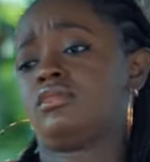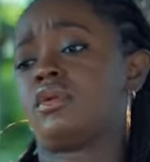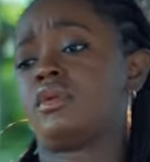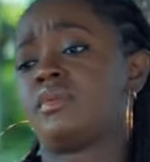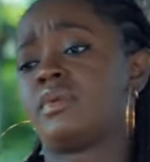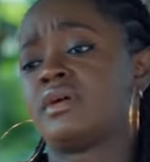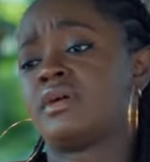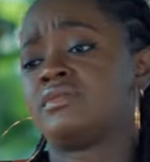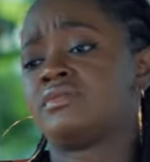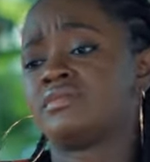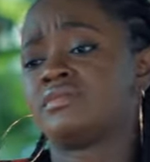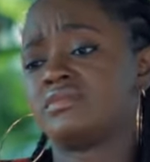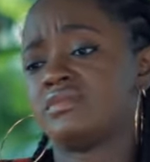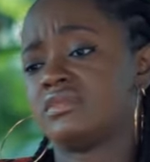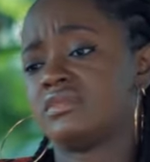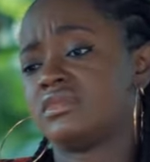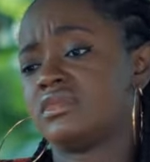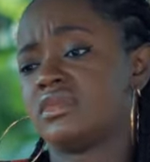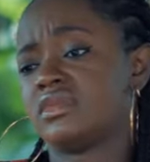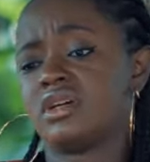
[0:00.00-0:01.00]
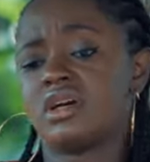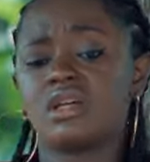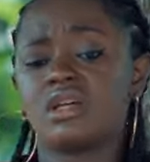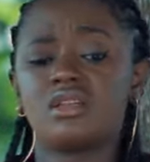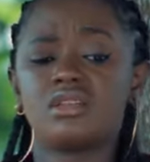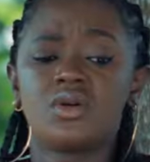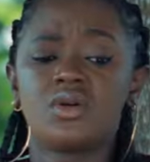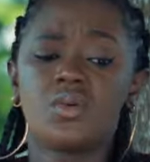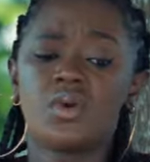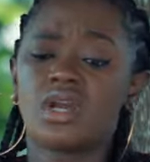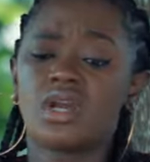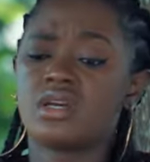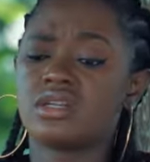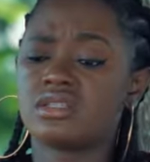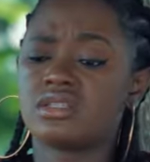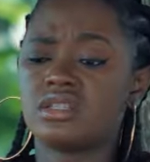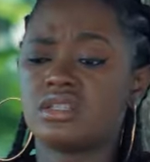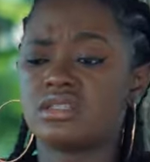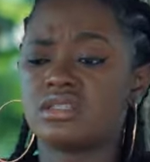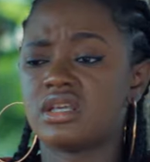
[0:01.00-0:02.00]
Papa, I don't know where our
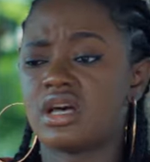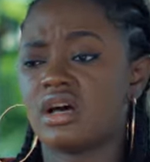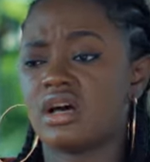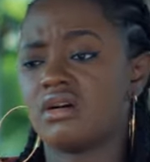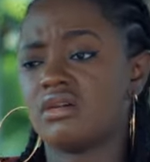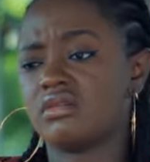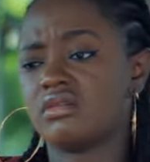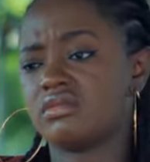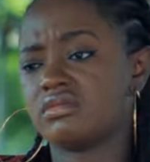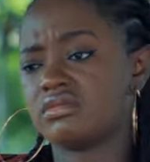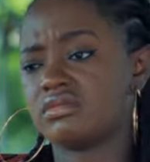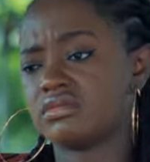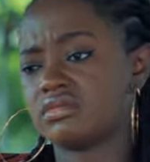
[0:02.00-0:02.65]
seats are.